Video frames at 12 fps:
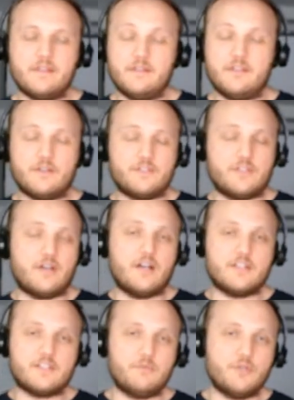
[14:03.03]
There's
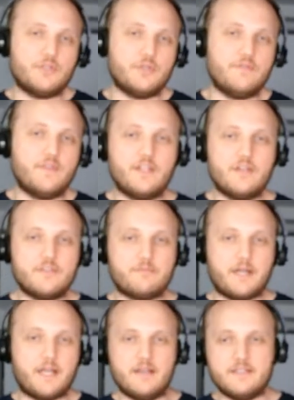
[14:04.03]
awesome YouTube videos
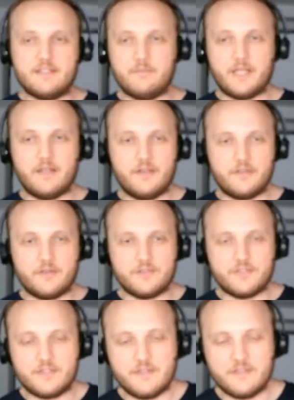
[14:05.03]
by us and by
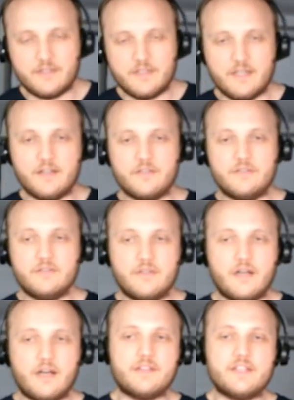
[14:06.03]
others
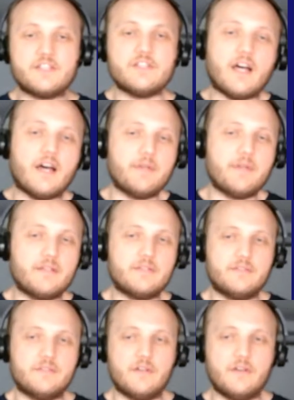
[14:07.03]
on this topic
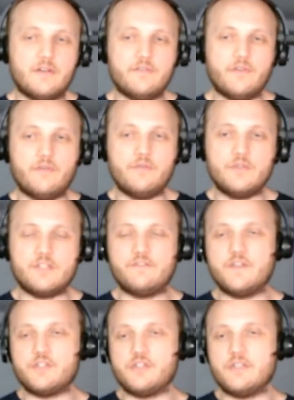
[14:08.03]
of using
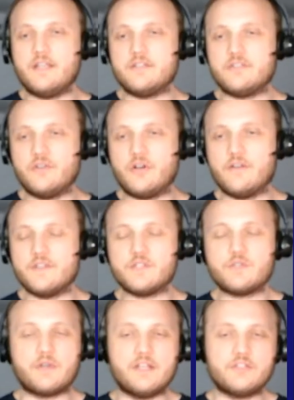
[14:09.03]
phishing kits to
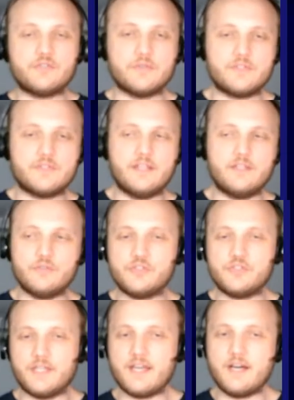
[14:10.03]
harvest credentials that you should
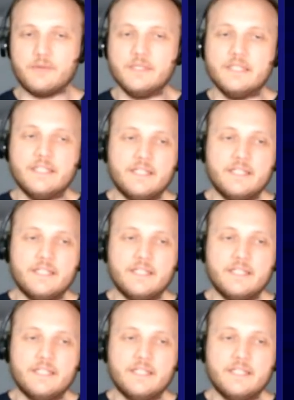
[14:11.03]
check out.